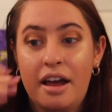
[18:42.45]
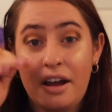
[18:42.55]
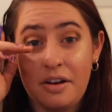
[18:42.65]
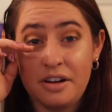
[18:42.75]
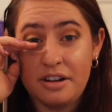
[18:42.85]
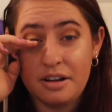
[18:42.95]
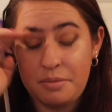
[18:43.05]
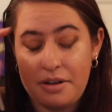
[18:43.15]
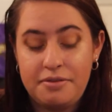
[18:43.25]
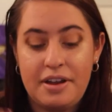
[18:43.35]
I already did
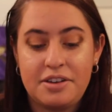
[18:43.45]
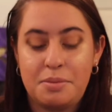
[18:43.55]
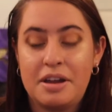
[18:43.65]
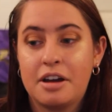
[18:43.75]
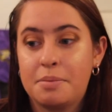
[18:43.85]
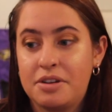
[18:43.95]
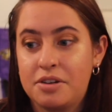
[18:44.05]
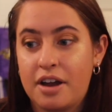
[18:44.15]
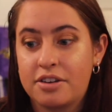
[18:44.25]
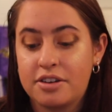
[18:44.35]
my face makeup, as you
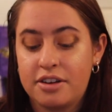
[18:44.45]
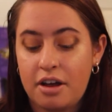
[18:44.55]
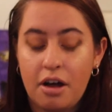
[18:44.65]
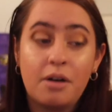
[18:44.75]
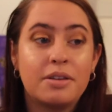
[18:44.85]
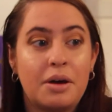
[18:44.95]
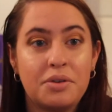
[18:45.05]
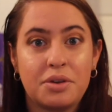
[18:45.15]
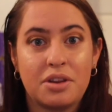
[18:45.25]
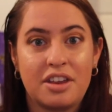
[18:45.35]
guys can tell. Oh, that
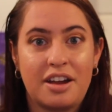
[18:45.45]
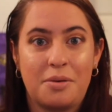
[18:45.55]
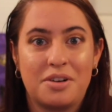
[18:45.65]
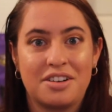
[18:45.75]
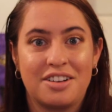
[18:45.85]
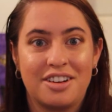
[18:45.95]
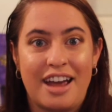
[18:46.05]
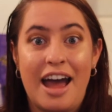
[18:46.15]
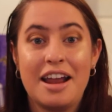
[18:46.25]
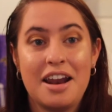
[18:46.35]
was the thing I wanted to look
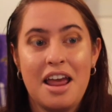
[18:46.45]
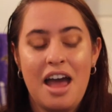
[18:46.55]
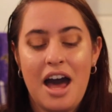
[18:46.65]
at.